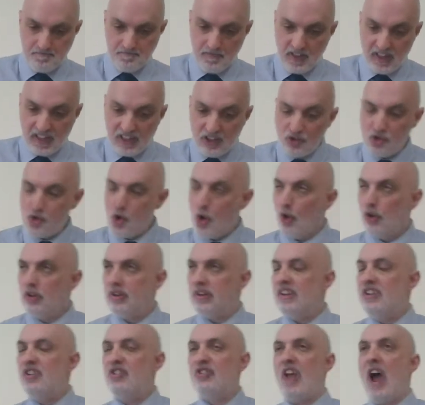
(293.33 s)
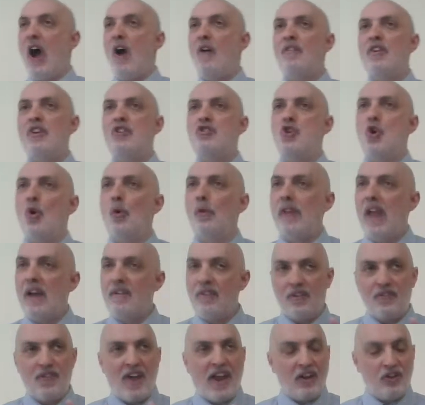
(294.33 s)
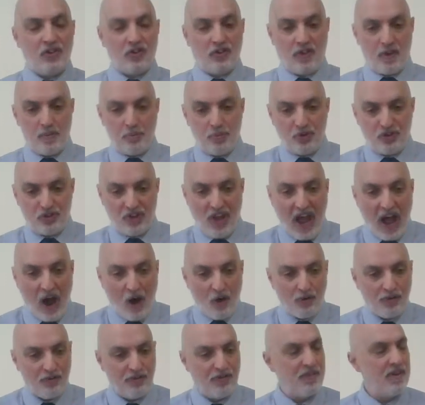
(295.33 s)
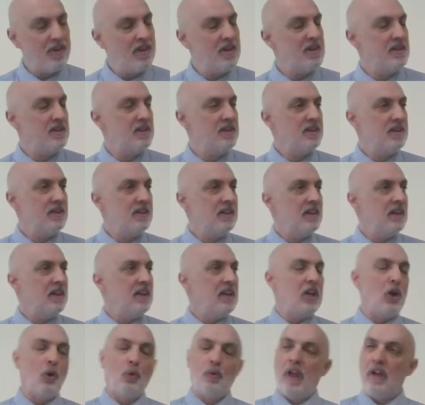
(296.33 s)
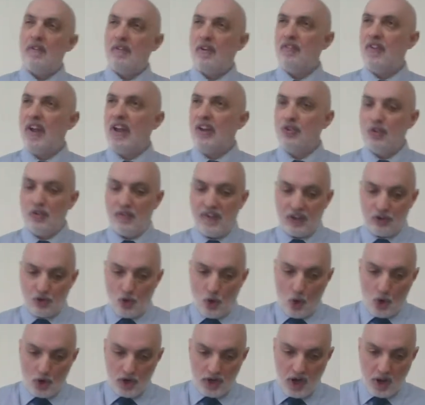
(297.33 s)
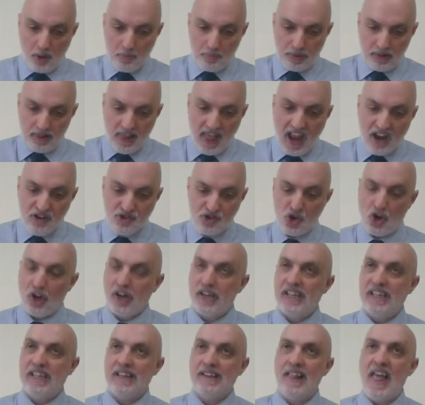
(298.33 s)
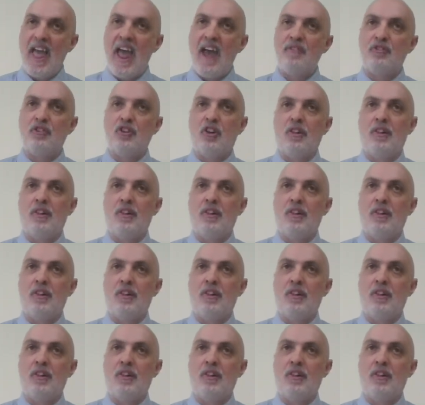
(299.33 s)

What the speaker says: He's totally selfish. He only ever thinks of himself. He only ever thinks of his own pleasure. He left